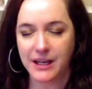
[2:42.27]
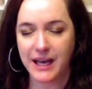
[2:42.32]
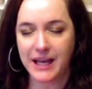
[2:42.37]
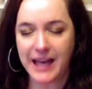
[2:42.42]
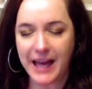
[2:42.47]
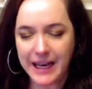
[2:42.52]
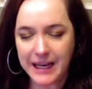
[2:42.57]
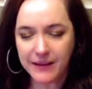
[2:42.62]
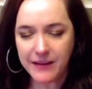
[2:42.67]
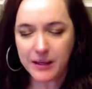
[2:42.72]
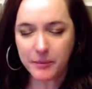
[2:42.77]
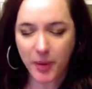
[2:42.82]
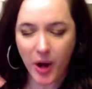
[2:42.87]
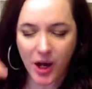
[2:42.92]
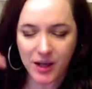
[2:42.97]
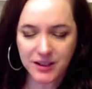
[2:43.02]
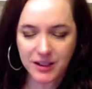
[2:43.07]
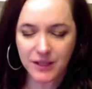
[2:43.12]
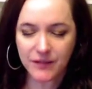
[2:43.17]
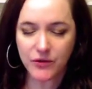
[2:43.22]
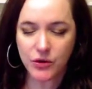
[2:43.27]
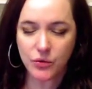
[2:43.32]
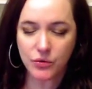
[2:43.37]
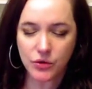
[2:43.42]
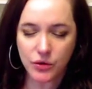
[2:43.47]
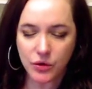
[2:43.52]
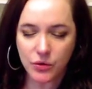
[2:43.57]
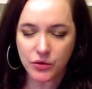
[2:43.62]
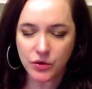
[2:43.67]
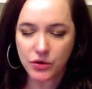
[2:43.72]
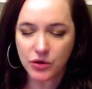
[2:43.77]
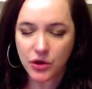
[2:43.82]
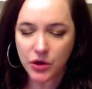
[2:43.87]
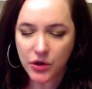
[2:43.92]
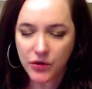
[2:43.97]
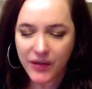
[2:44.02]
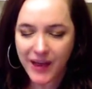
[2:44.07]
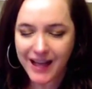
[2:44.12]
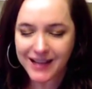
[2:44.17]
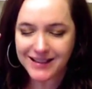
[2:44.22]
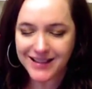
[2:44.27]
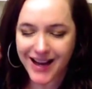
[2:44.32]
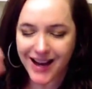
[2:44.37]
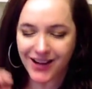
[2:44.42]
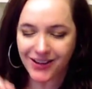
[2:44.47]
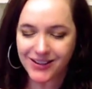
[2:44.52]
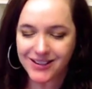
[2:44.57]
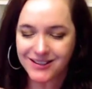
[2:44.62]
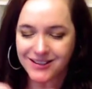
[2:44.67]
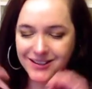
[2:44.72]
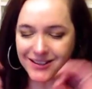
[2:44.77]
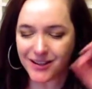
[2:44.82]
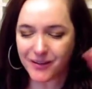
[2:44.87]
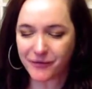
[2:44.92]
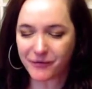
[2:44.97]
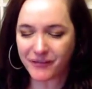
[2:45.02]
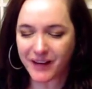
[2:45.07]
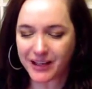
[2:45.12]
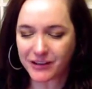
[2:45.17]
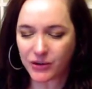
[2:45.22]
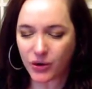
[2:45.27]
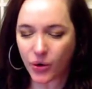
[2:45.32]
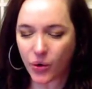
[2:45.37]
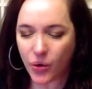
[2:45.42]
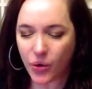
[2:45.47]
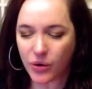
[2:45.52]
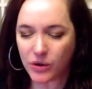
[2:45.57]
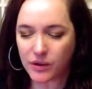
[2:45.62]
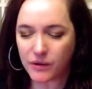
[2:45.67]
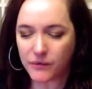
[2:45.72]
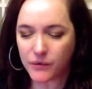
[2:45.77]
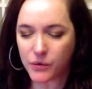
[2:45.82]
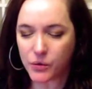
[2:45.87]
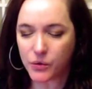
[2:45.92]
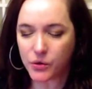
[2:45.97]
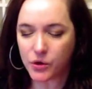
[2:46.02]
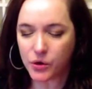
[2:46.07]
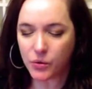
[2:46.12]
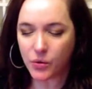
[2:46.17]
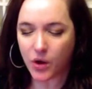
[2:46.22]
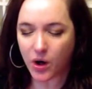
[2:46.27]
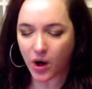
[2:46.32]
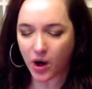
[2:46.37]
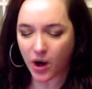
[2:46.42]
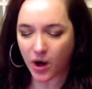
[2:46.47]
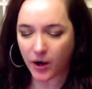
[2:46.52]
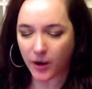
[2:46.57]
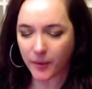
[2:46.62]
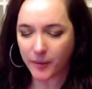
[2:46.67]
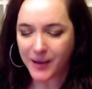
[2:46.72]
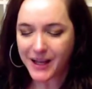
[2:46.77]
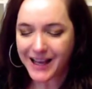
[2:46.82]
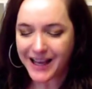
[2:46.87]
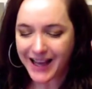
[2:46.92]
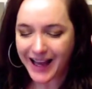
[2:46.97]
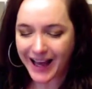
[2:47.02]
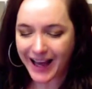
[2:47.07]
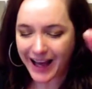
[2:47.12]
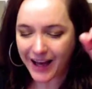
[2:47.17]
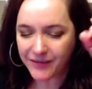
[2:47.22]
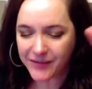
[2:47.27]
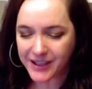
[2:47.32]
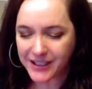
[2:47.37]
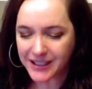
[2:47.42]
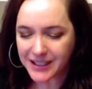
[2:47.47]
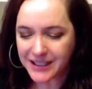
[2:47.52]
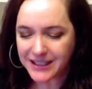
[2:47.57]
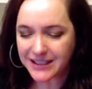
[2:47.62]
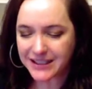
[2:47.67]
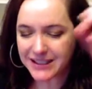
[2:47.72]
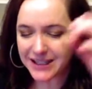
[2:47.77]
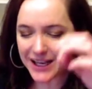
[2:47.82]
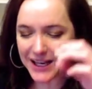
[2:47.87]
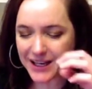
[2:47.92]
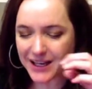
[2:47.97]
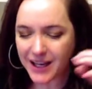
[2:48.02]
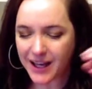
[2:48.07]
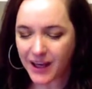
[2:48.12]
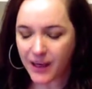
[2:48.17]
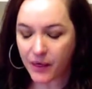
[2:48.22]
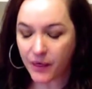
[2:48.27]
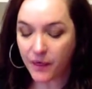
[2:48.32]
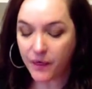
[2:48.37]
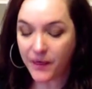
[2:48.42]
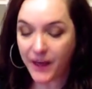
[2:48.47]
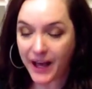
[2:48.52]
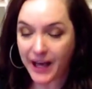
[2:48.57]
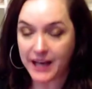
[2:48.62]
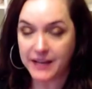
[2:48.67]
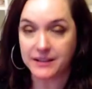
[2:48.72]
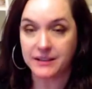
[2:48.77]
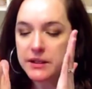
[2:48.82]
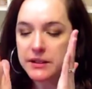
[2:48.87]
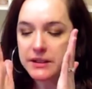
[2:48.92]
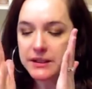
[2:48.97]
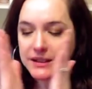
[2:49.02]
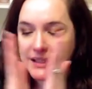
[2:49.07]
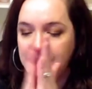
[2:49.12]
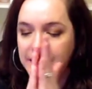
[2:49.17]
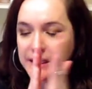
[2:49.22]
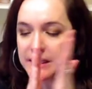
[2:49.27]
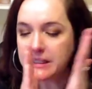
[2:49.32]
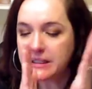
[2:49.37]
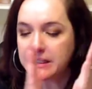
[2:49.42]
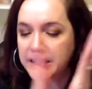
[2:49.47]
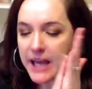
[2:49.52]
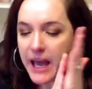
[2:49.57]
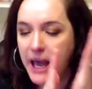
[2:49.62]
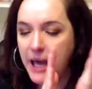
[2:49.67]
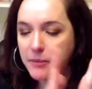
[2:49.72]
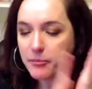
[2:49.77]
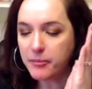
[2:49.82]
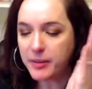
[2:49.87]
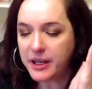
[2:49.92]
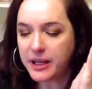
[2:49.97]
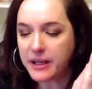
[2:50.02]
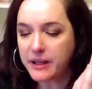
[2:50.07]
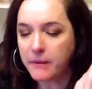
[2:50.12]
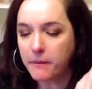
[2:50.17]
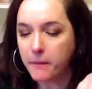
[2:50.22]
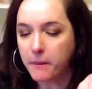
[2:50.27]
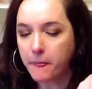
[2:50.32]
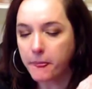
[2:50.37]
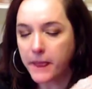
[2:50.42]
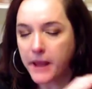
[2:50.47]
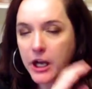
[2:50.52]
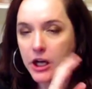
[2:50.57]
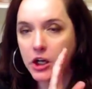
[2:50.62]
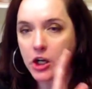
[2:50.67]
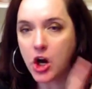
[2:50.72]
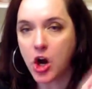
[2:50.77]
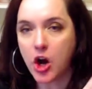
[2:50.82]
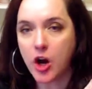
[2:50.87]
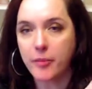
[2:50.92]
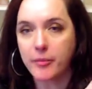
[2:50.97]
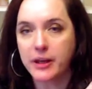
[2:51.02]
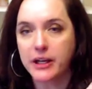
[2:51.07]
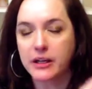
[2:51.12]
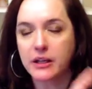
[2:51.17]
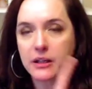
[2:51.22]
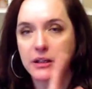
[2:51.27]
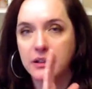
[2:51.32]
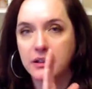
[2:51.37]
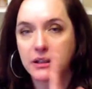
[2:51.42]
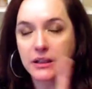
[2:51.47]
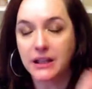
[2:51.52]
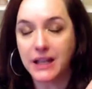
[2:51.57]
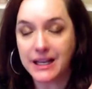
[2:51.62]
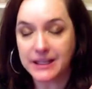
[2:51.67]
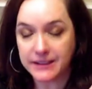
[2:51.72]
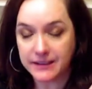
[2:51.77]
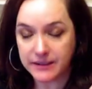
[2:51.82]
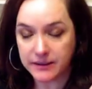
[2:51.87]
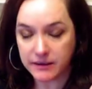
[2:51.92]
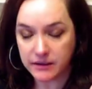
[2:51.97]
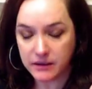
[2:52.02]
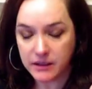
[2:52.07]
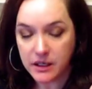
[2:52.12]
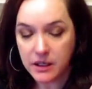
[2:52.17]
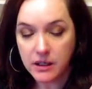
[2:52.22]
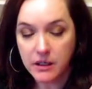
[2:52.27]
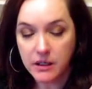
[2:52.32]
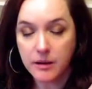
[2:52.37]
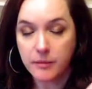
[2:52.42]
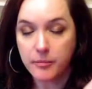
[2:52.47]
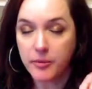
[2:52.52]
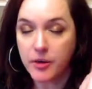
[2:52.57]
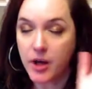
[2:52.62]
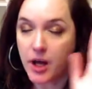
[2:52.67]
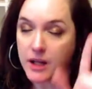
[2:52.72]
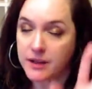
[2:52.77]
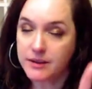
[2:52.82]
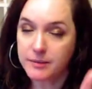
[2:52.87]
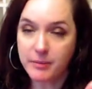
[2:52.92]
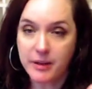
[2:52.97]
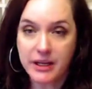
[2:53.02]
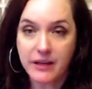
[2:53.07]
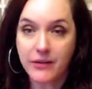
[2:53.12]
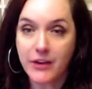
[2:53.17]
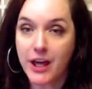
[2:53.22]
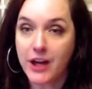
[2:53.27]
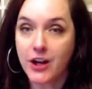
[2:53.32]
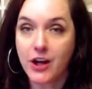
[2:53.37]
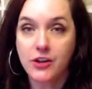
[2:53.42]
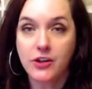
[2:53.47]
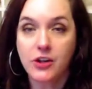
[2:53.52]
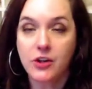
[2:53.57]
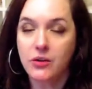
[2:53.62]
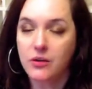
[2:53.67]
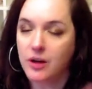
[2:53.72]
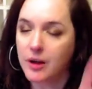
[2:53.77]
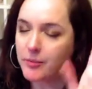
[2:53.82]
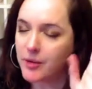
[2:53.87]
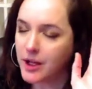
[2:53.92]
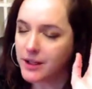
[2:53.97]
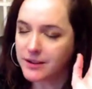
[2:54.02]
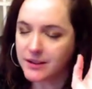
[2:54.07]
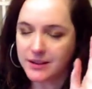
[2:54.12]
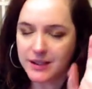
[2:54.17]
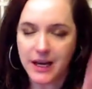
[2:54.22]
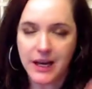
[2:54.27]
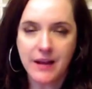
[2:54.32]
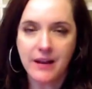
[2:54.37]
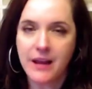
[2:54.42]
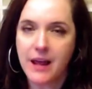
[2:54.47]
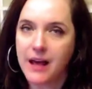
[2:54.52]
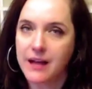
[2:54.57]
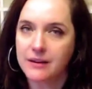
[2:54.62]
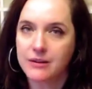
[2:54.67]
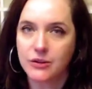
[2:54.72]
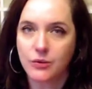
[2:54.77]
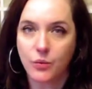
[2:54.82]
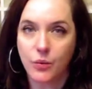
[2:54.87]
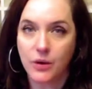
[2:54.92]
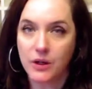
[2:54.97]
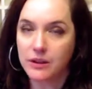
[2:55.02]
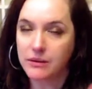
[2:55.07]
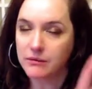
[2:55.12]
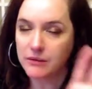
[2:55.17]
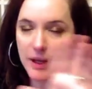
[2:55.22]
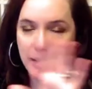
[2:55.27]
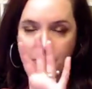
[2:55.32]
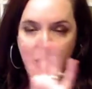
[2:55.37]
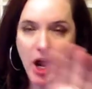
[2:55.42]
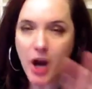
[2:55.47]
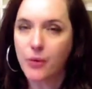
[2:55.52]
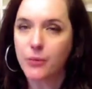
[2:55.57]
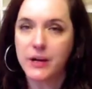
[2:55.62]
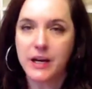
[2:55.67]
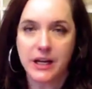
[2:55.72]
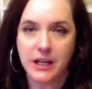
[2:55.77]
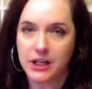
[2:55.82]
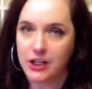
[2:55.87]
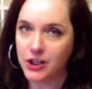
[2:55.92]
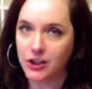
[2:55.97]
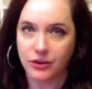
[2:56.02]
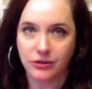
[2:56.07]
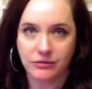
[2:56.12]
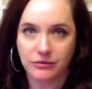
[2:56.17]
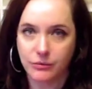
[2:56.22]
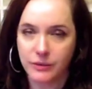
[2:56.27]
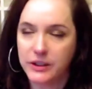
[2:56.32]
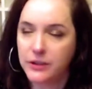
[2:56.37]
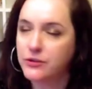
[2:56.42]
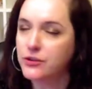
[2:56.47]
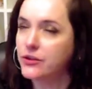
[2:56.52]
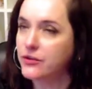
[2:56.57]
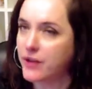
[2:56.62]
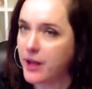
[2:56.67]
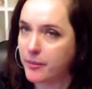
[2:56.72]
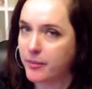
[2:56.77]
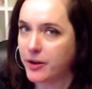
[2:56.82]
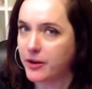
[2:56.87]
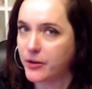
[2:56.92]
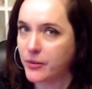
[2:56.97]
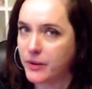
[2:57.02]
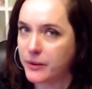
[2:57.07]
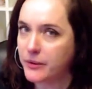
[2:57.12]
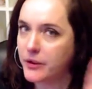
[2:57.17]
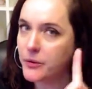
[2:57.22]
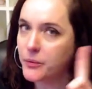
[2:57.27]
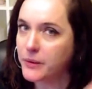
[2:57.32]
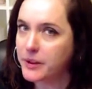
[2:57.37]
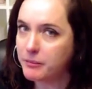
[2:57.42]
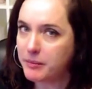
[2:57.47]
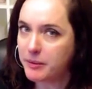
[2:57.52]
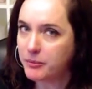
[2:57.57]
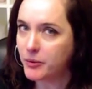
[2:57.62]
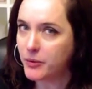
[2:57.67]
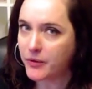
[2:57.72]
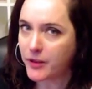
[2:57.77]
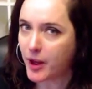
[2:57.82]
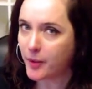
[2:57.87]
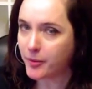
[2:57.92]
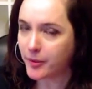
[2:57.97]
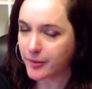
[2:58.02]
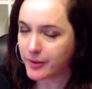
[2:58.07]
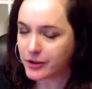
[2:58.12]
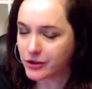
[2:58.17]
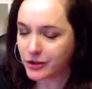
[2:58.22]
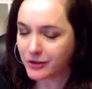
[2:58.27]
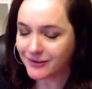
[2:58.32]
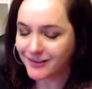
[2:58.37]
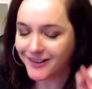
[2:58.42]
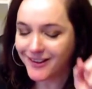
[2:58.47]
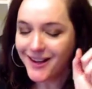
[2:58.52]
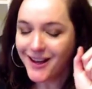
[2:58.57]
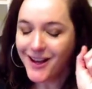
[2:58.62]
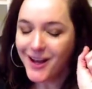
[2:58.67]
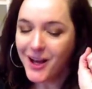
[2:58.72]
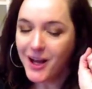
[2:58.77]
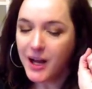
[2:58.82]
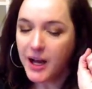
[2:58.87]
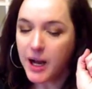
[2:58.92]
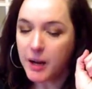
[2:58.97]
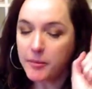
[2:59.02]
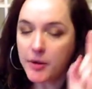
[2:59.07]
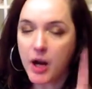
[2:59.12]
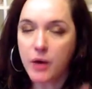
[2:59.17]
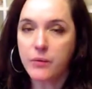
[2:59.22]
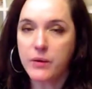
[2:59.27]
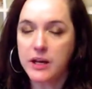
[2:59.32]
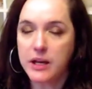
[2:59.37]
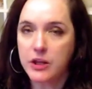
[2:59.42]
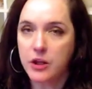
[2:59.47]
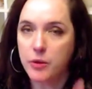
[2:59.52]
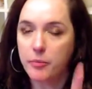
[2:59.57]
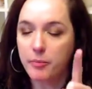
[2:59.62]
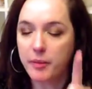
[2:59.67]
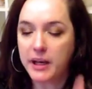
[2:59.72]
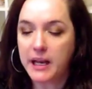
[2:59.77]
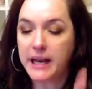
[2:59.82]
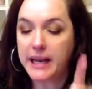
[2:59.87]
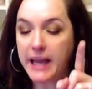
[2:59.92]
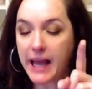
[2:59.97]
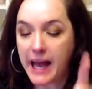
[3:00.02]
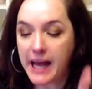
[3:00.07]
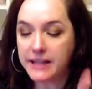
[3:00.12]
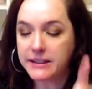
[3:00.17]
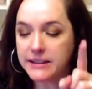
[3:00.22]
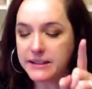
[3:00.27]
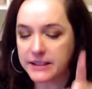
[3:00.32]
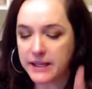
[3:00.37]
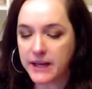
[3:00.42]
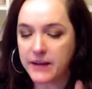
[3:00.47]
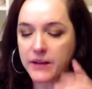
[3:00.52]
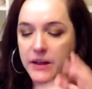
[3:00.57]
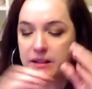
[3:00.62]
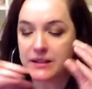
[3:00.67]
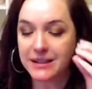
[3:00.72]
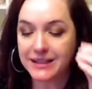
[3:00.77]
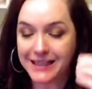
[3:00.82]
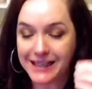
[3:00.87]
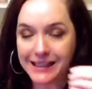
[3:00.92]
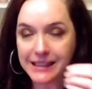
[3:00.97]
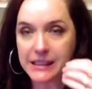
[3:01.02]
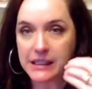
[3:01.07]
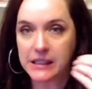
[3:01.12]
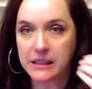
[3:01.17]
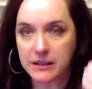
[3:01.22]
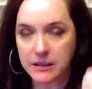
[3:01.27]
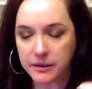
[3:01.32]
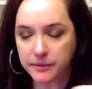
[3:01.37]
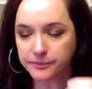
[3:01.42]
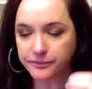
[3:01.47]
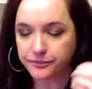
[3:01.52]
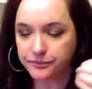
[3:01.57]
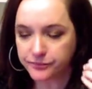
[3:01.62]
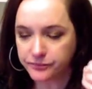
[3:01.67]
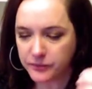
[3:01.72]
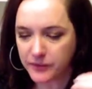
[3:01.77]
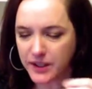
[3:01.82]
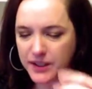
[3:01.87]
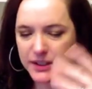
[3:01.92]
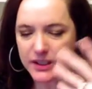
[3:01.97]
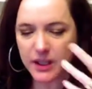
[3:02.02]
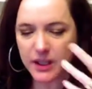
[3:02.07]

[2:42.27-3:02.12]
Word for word: And anything positive you do to turn that dial is going to affect the whole of who you are. Having said that, sickness can be a karmic lesson. I'm not speaking that on you. I'm not saying that's what I'm not reading you. We don't do that, by the way. We don't read people without permission. I'm not reading you, but I can say that sickness and